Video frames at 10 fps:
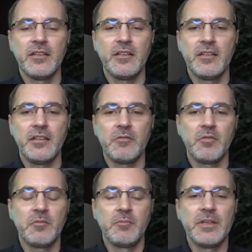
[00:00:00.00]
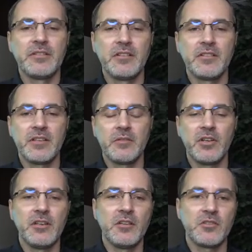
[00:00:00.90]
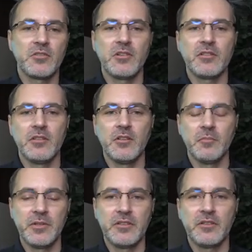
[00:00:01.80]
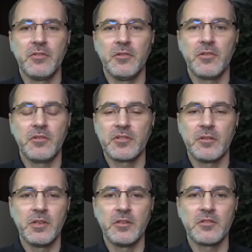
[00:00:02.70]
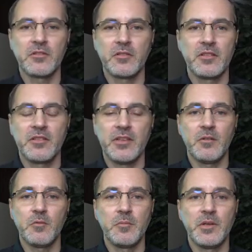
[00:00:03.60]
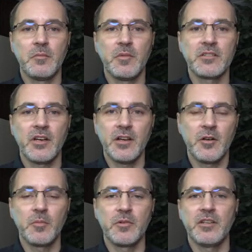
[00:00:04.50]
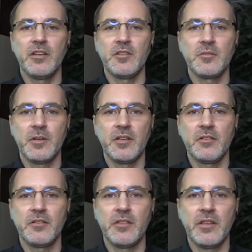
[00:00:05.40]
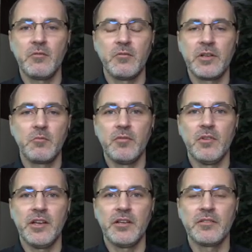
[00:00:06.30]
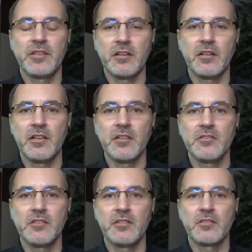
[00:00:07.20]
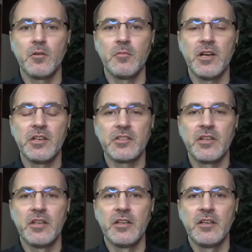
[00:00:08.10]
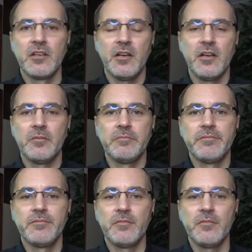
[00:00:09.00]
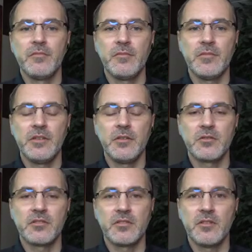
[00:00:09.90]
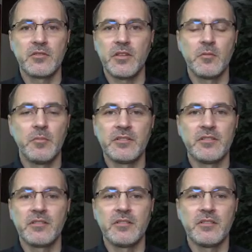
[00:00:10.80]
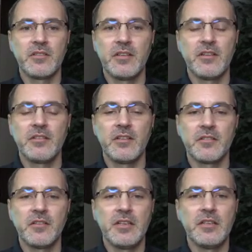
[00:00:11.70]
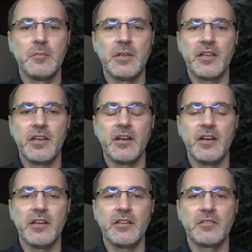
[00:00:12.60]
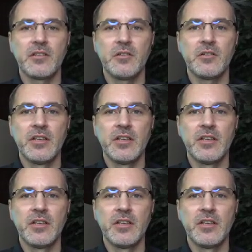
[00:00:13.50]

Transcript: Every business, every industry is a little bit different. There's some industries that it would be a much higher percentage because they rely on technology so much. There's other businesses that it doesn't need to be that high. So